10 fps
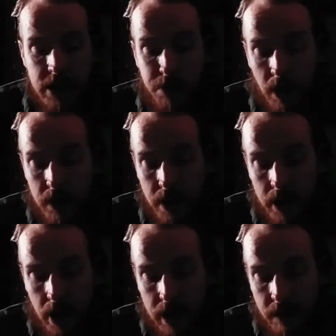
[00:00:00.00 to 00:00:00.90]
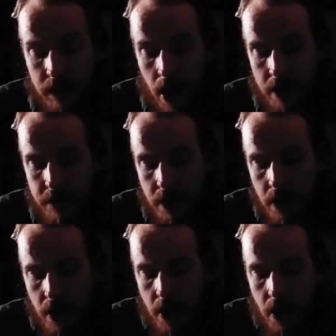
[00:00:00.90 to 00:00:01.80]
birth and length of life,
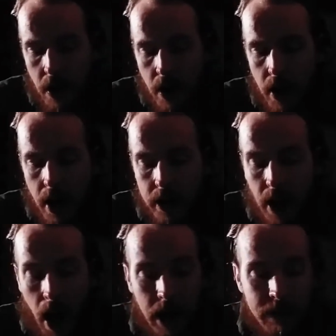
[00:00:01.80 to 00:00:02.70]
and kind of